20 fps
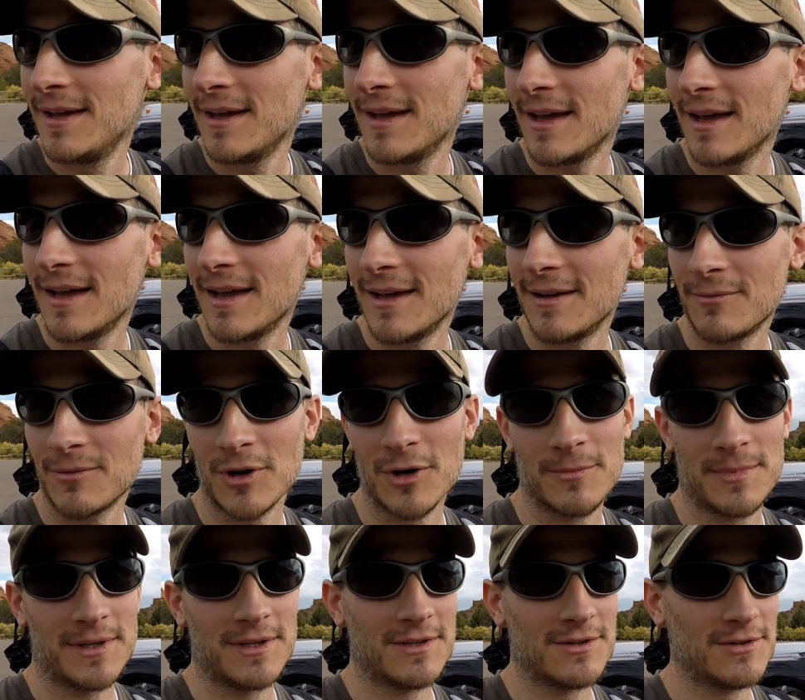And we're
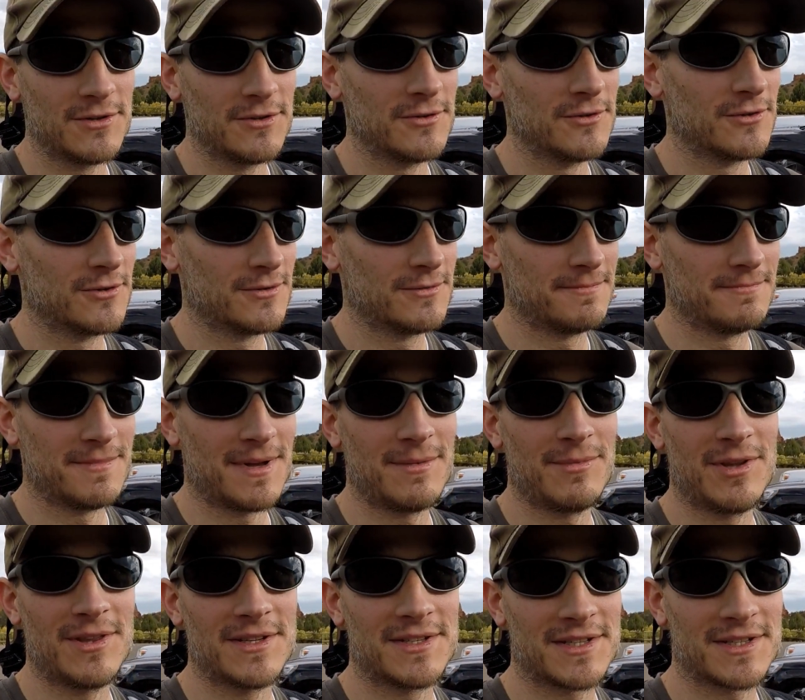hoping to do maybe
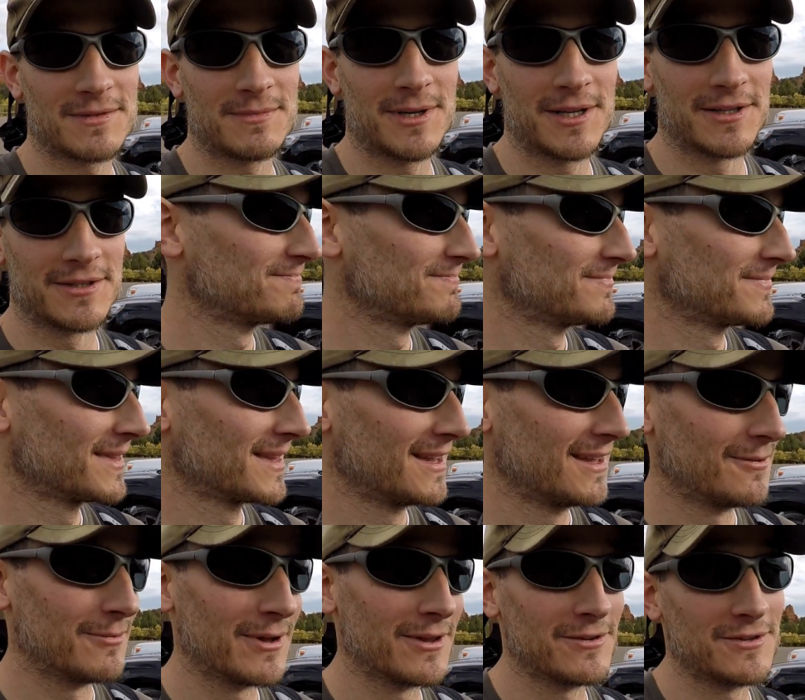the 6 miles.
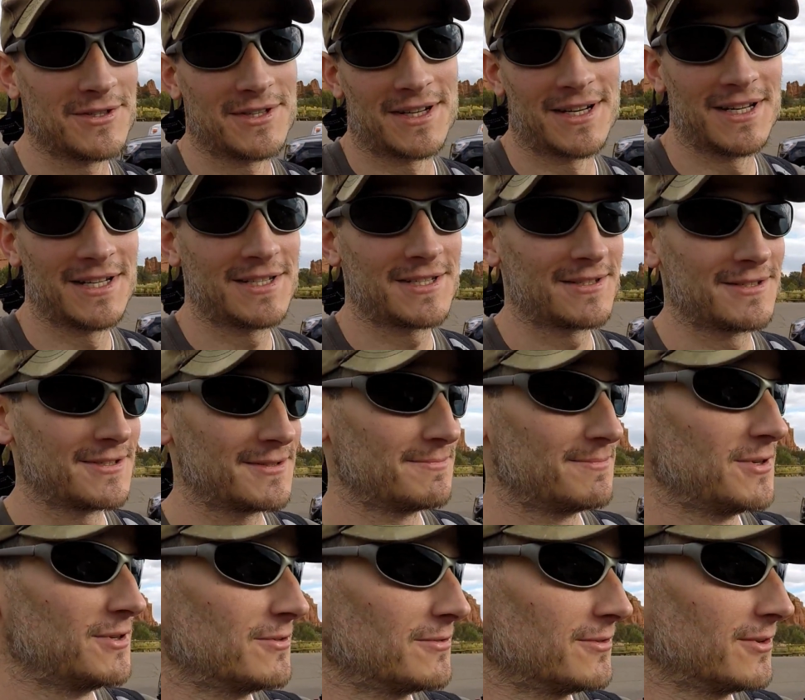Weather's nice, it's
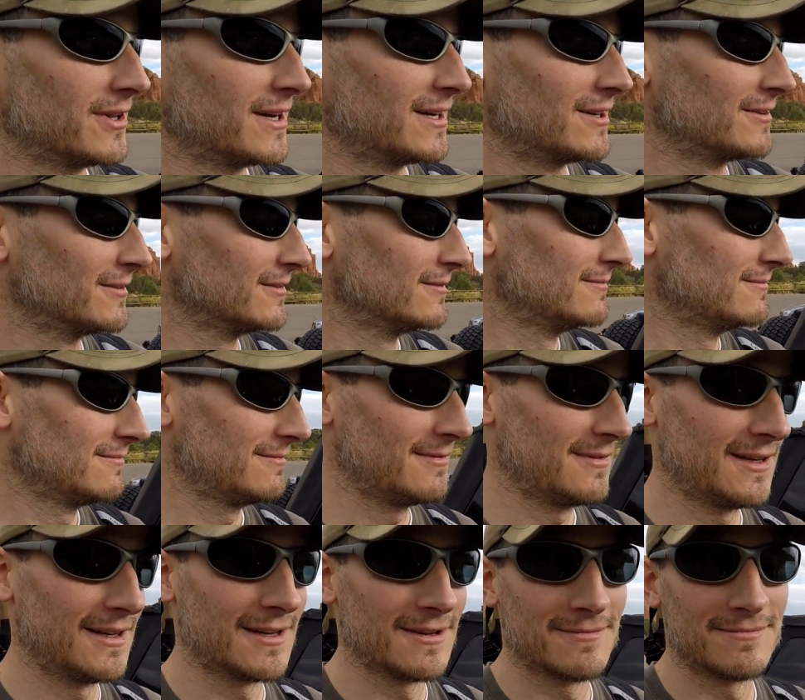beautiful out,
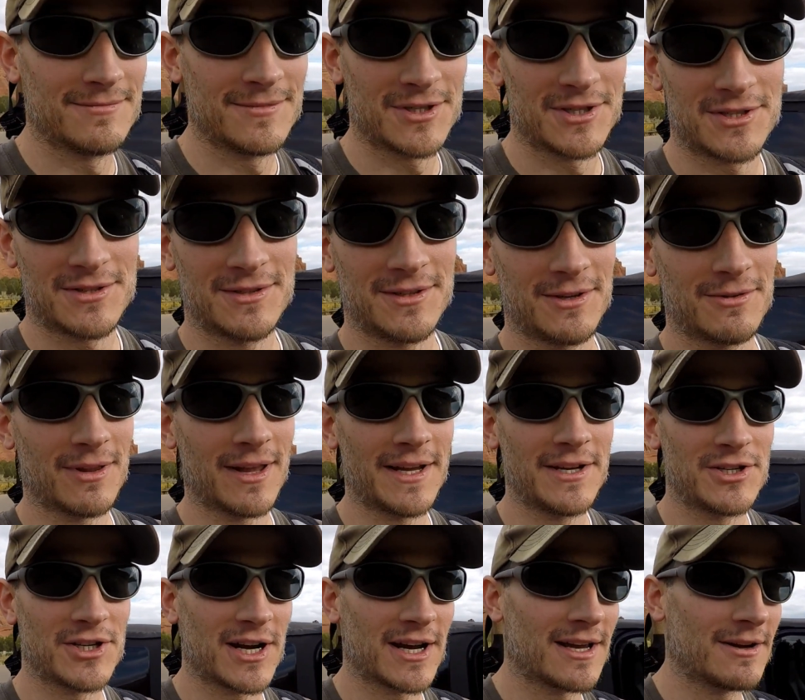just light
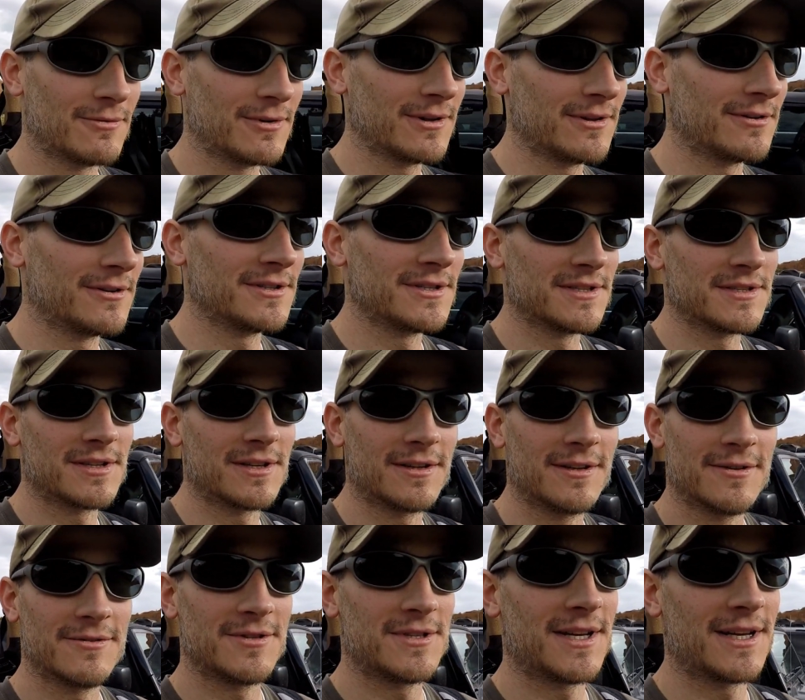jacket weather as the sun
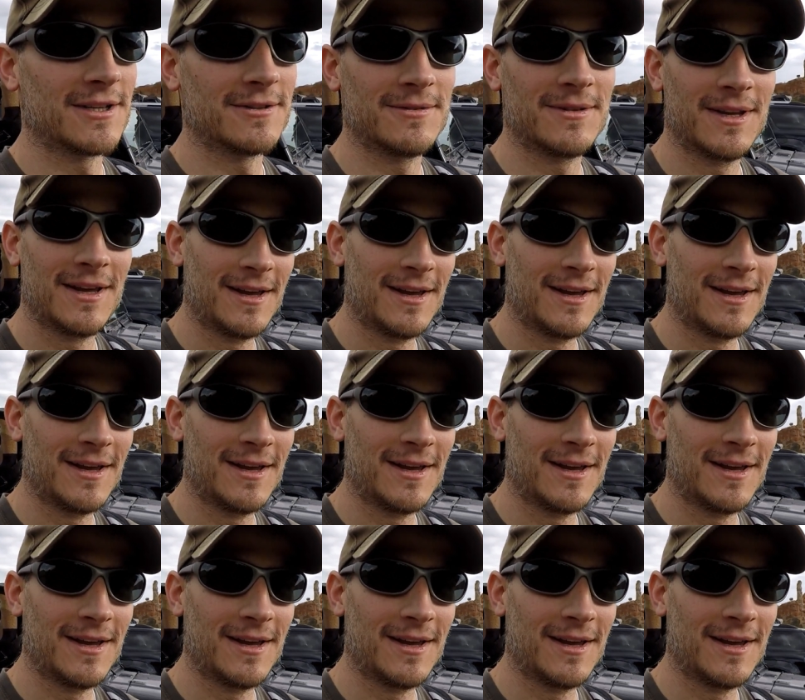goes down.